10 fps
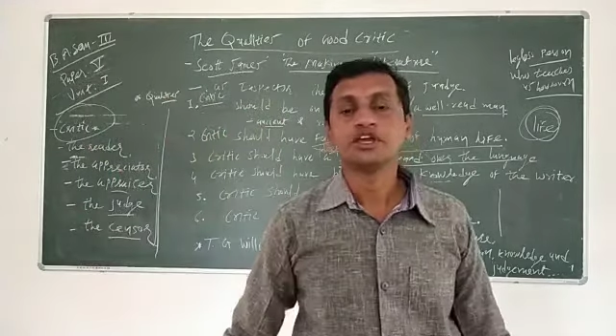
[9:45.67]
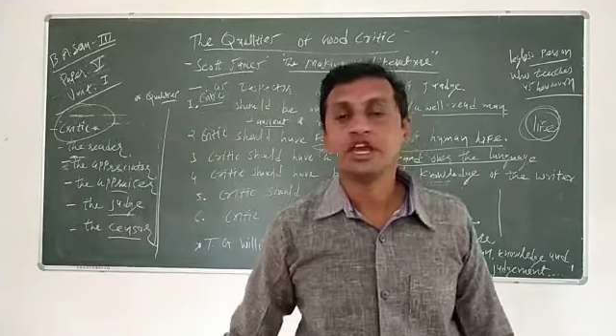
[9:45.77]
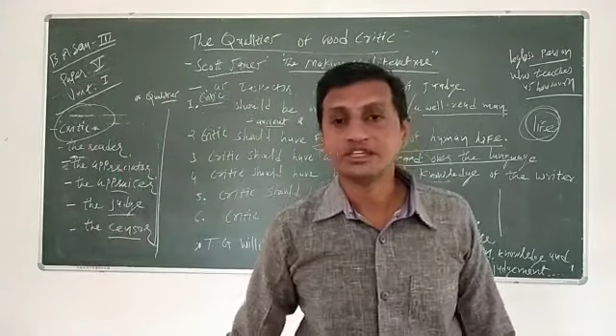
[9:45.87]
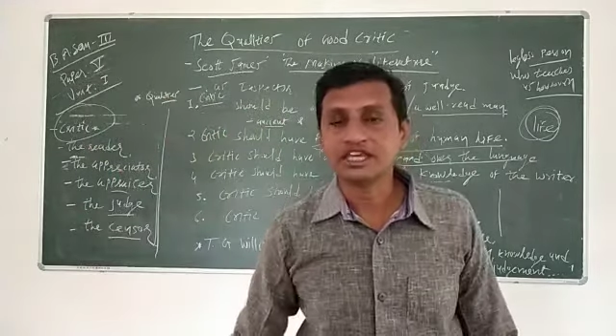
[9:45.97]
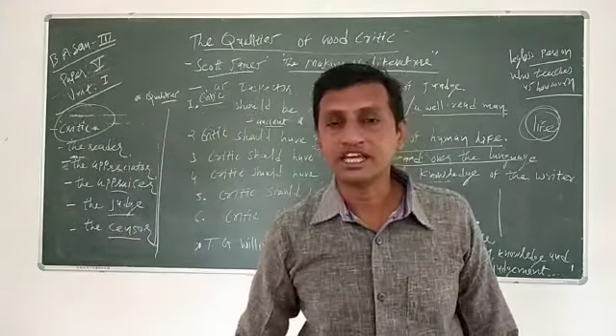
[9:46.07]

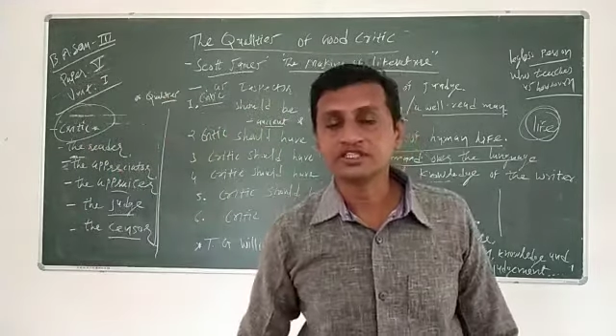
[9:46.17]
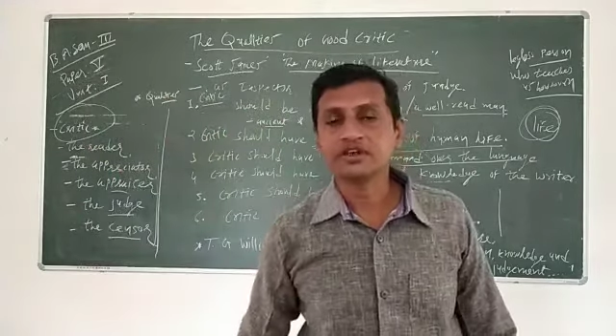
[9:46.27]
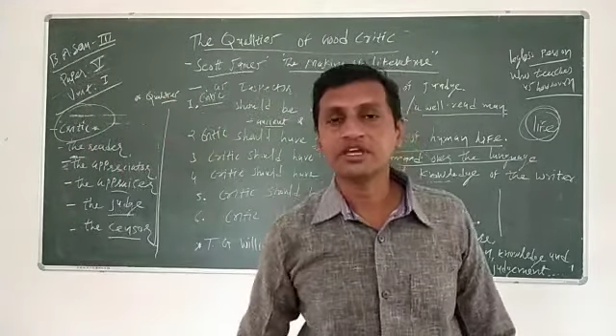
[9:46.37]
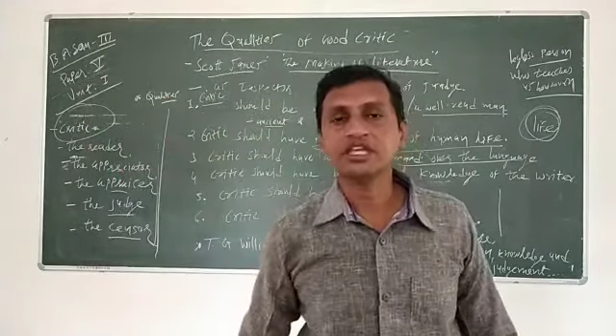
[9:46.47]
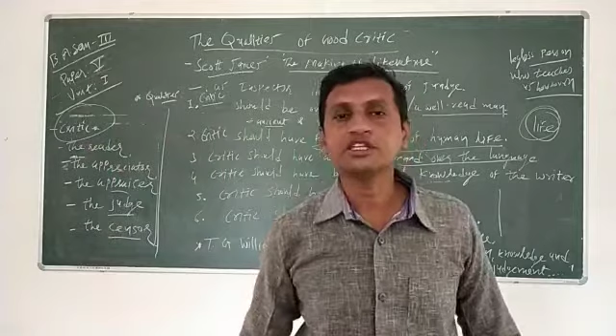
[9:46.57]
over the
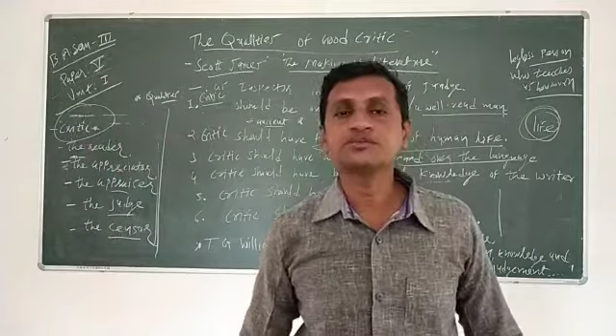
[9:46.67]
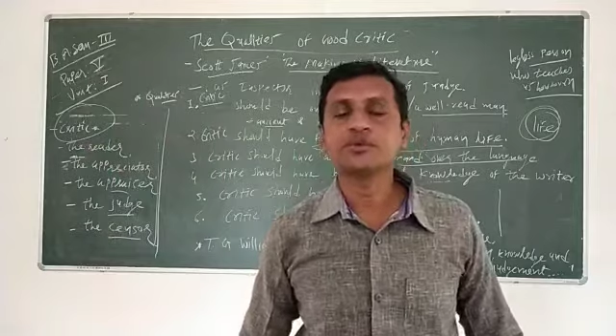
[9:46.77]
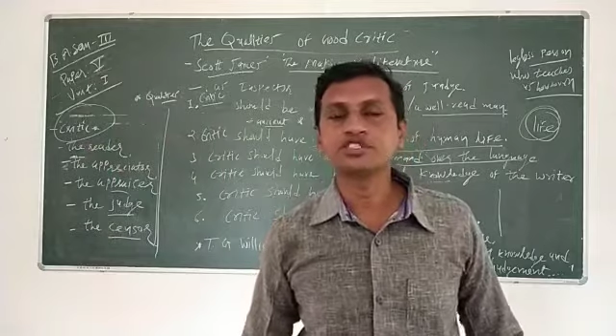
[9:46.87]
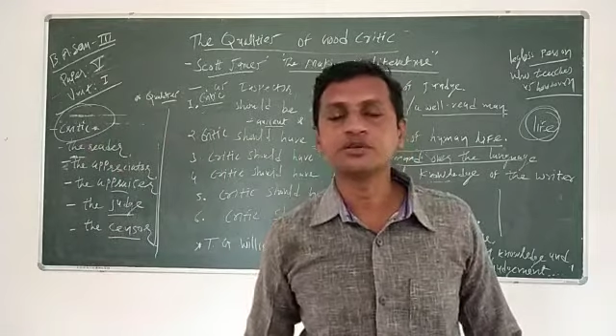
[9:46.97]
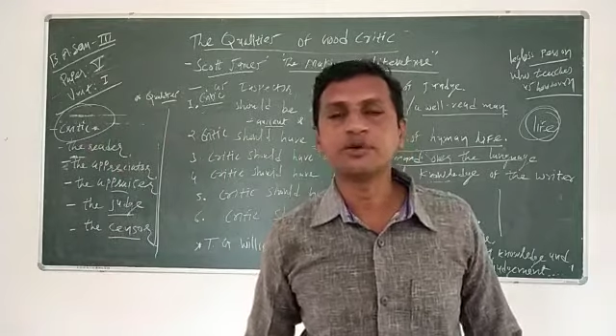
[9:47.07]
language.
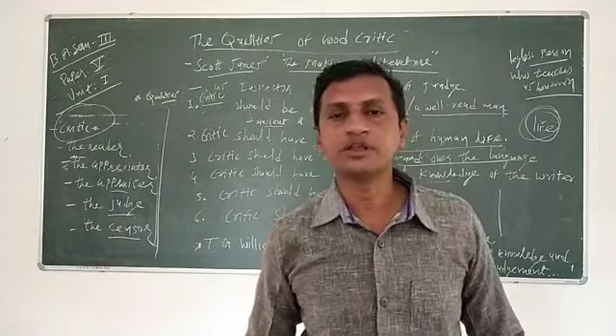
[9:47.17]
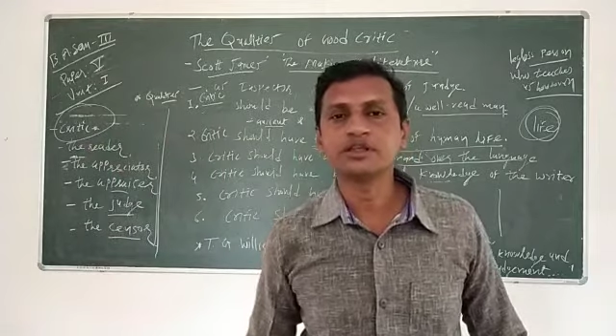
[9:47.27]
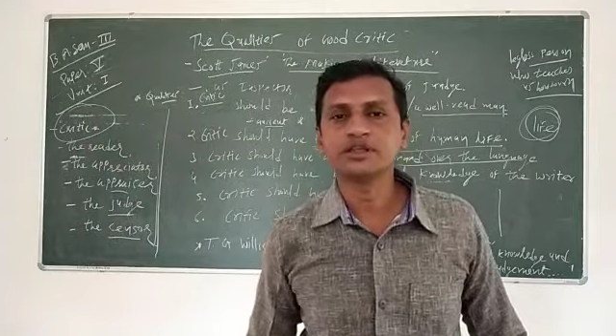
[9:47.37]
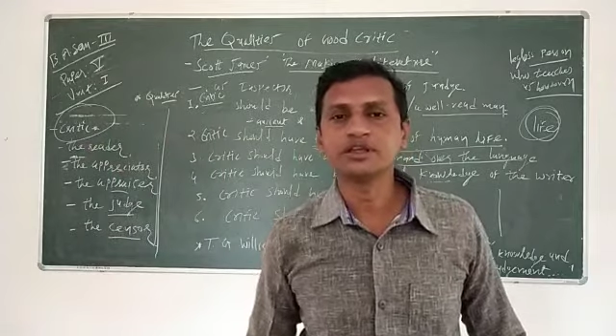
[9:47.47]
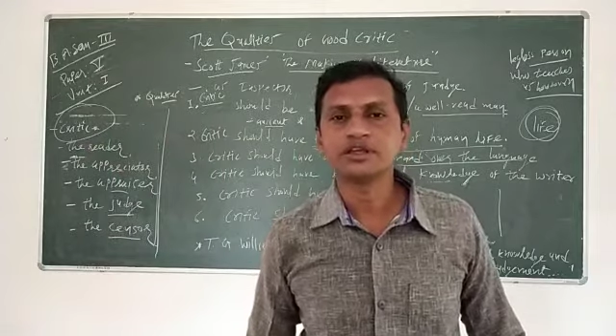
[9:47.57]
A
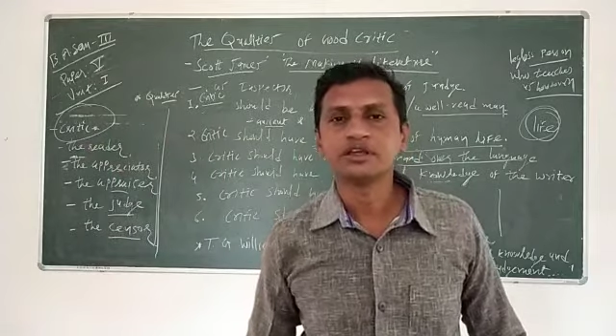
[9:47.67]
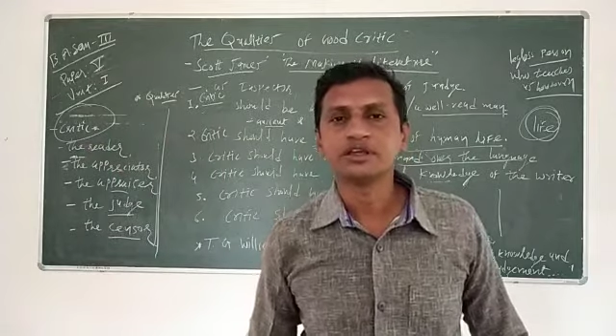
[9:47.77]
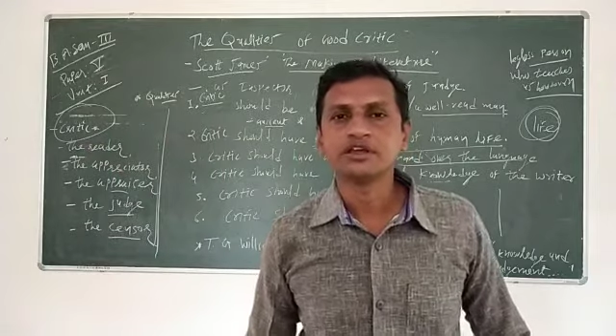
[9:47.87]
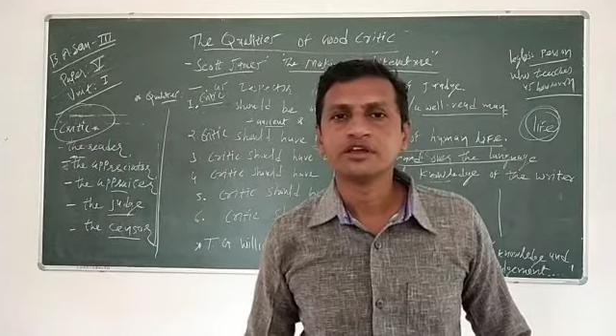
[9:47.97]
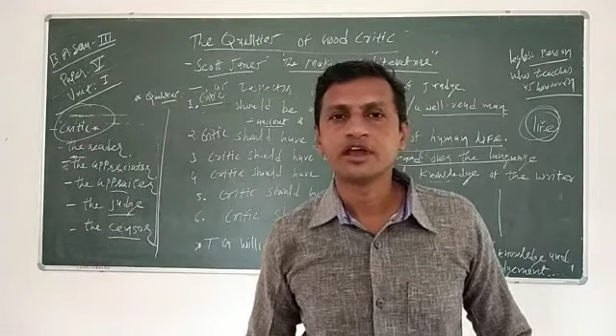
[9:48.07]
good command
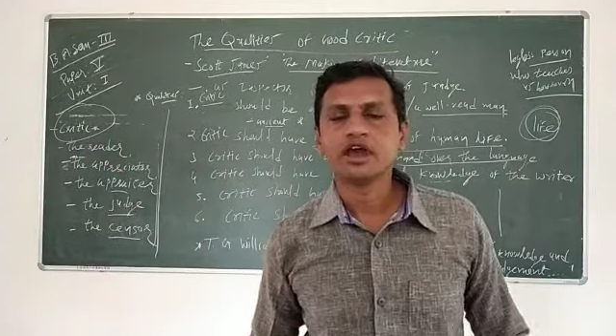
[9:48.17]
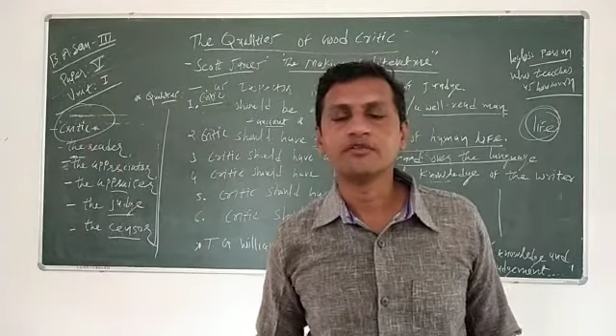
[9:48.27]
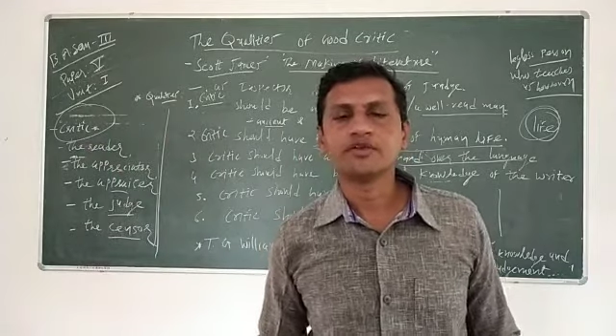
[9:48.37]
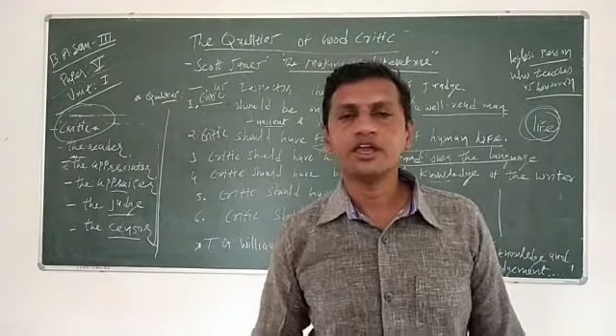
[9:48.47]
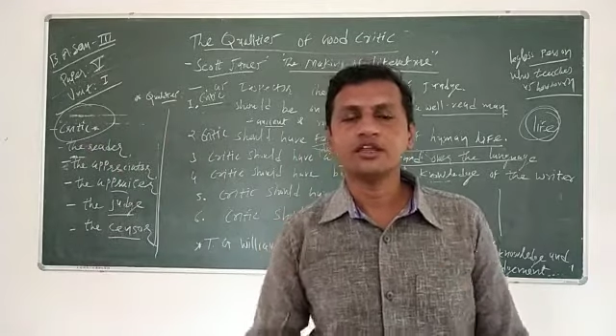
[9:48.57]
over the
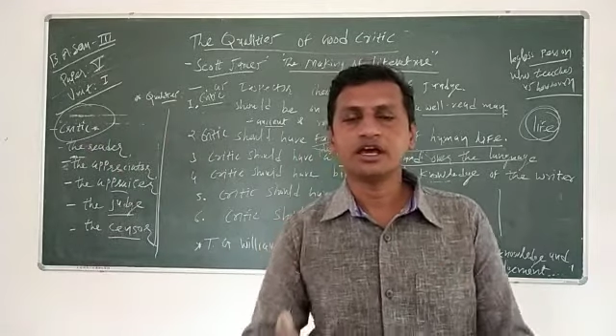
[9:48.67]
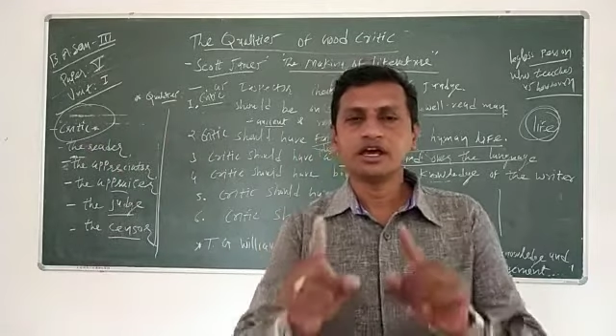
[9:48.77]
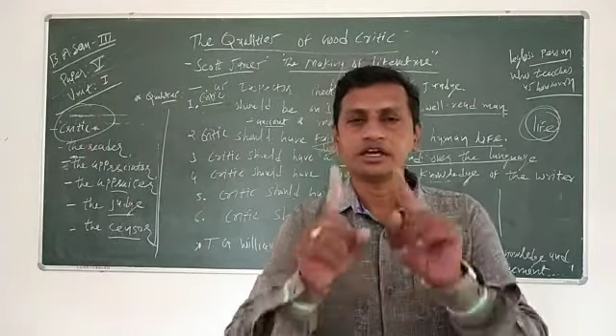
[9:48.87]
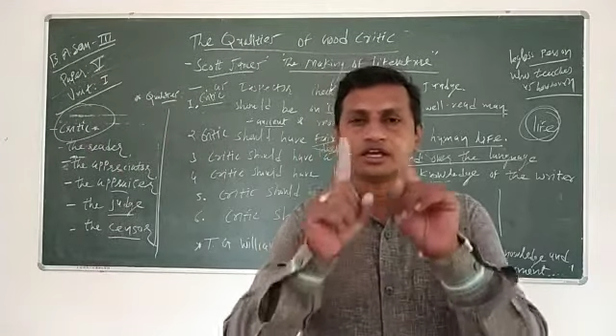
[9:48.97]
language,